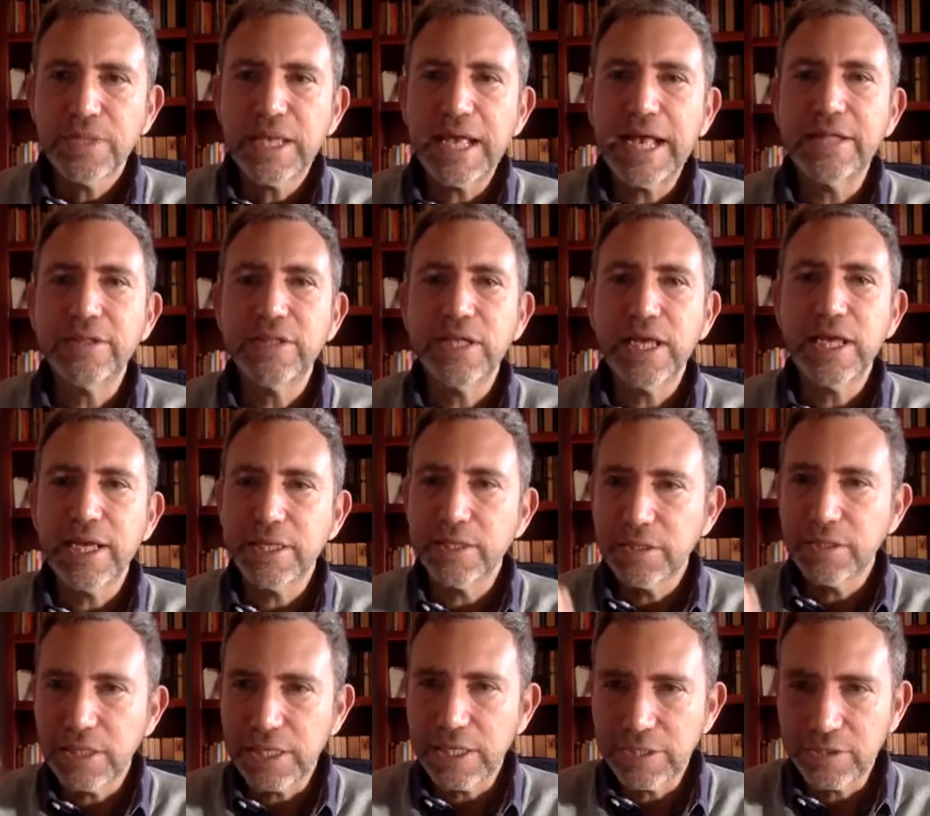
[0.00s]
and
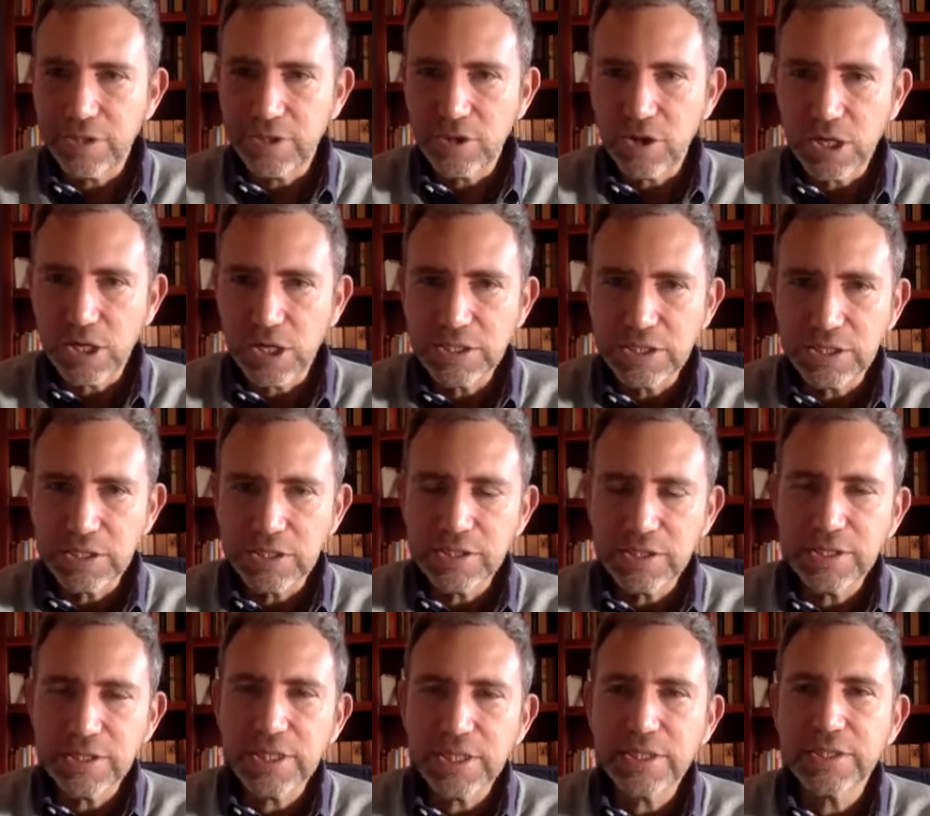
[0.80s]
then in the
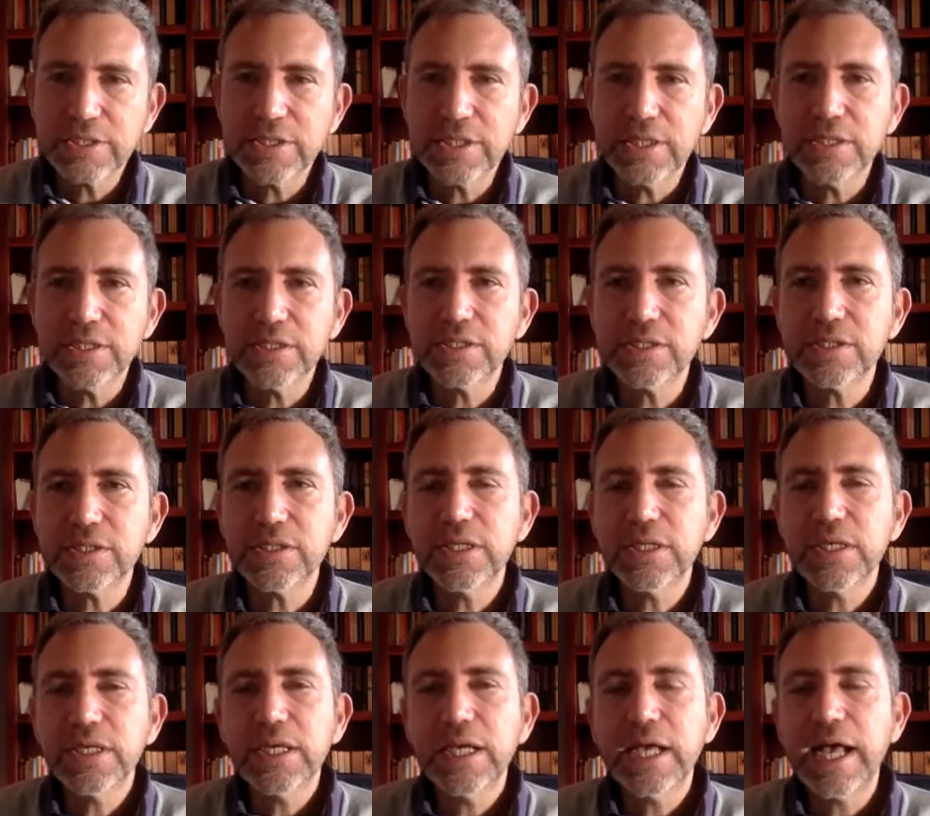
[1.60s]

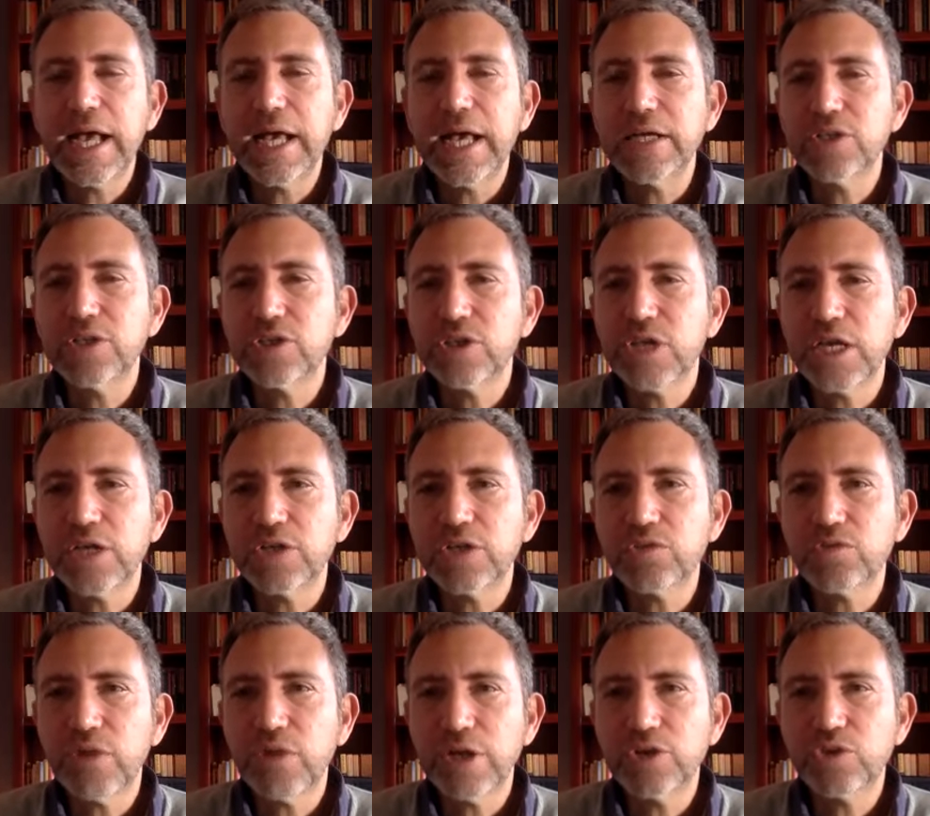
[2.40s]
1960s,
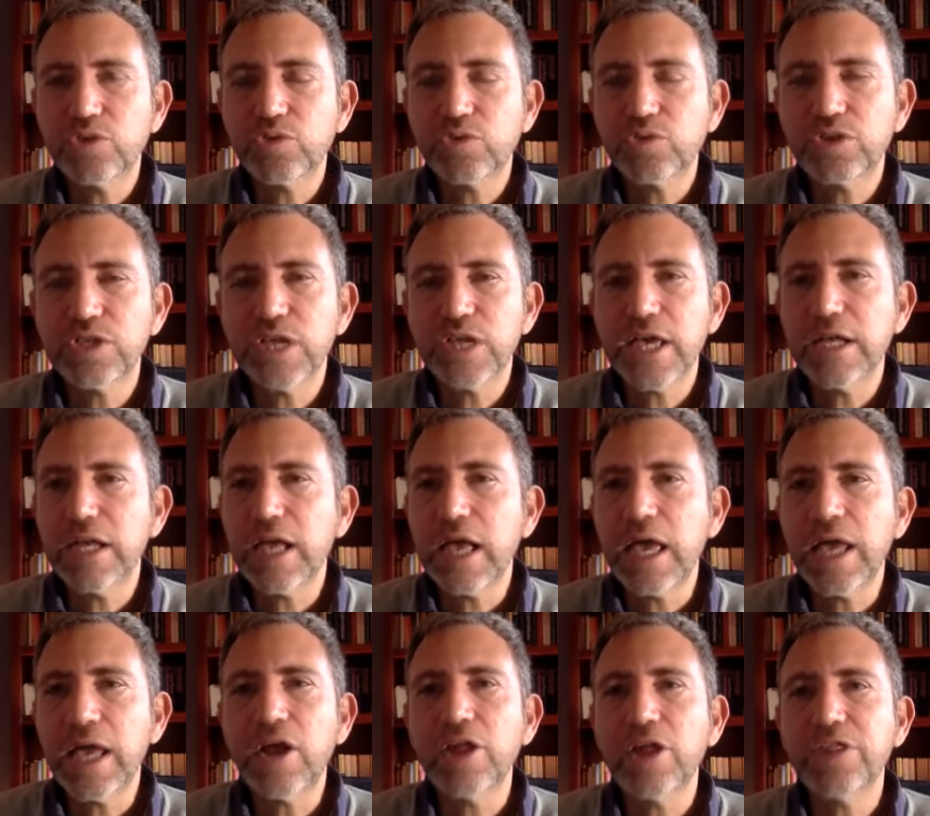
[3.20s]
as Rachel said.
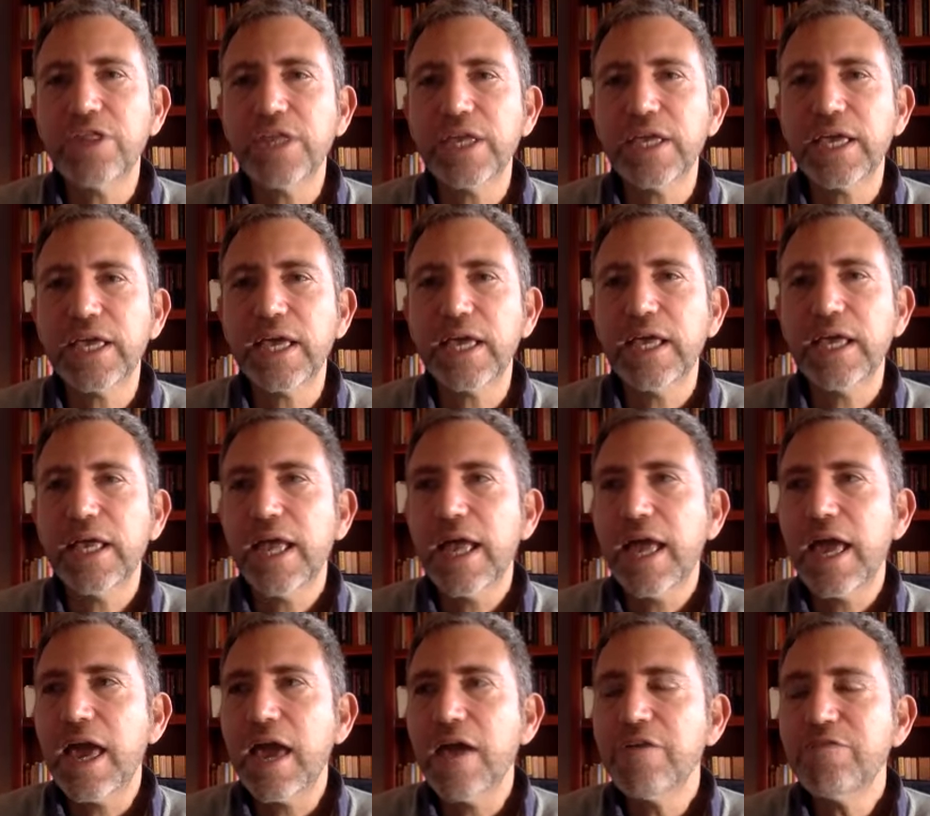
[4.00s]
And I think
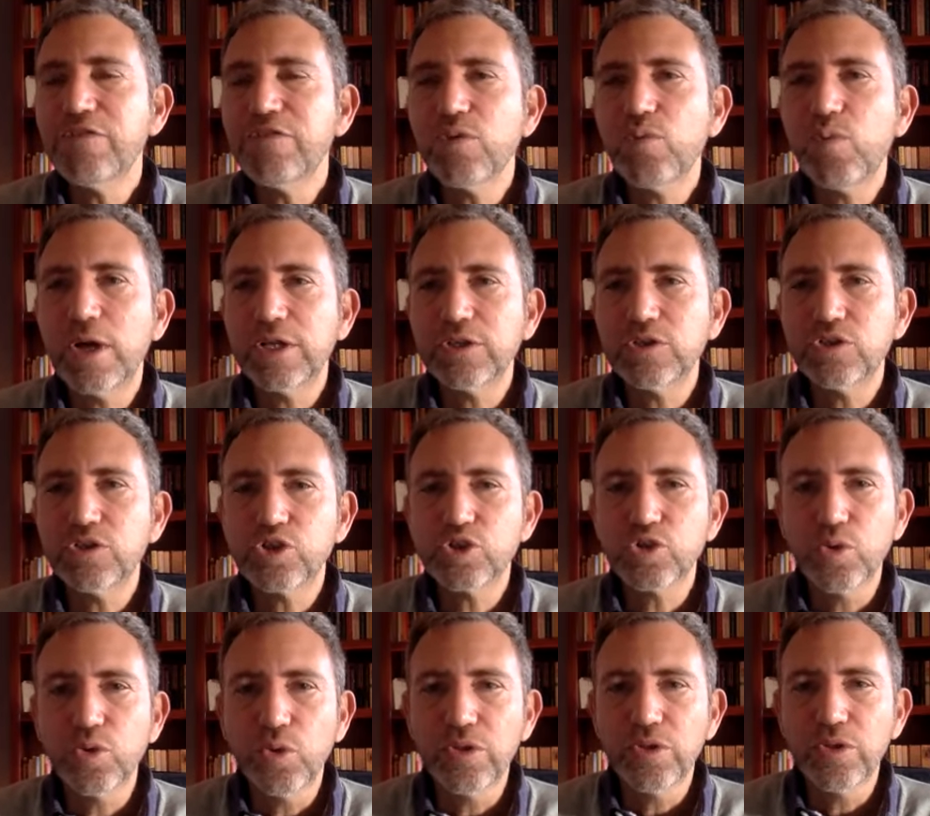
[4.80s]
everyone
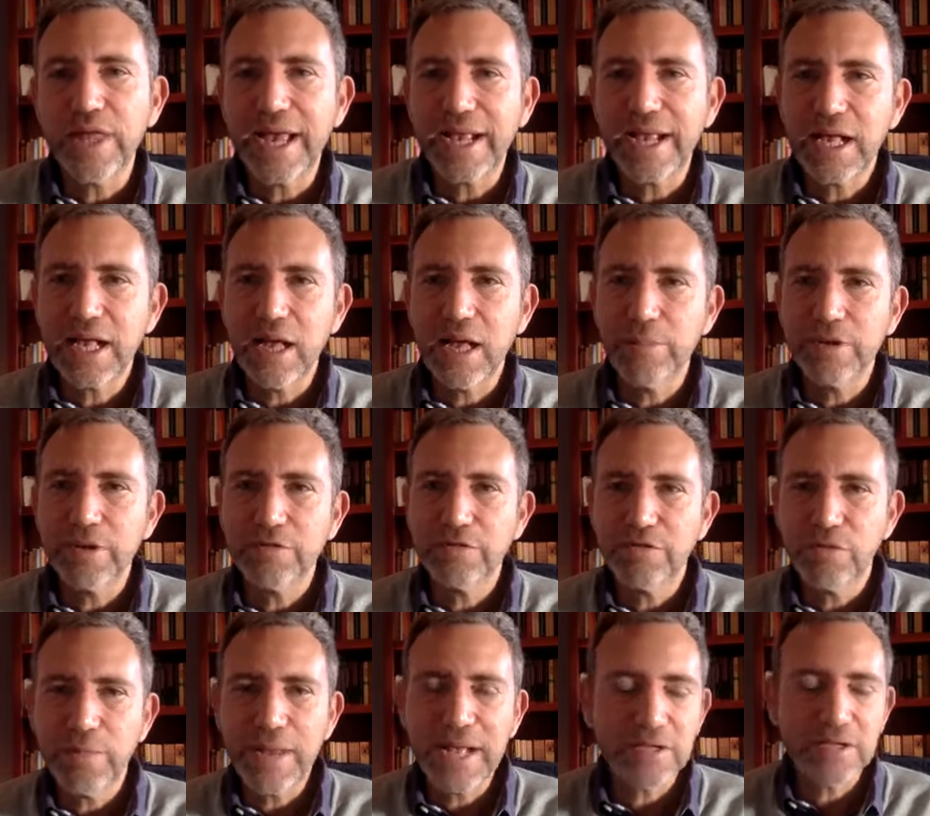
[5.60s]
saw that coming
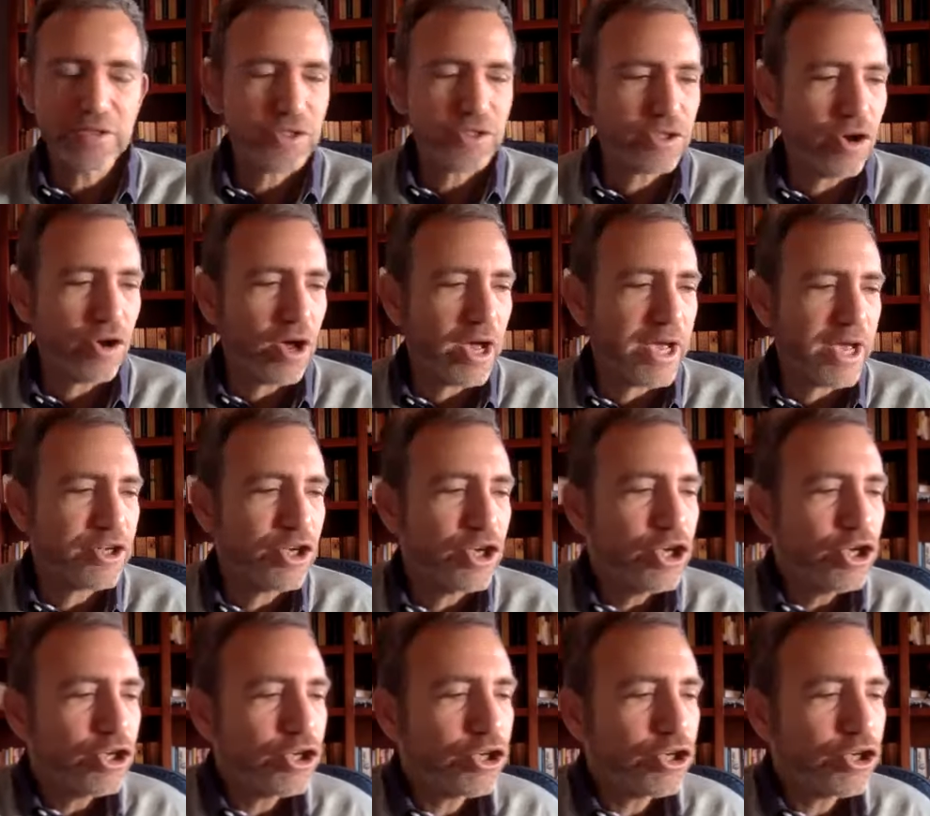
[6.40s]
from outside.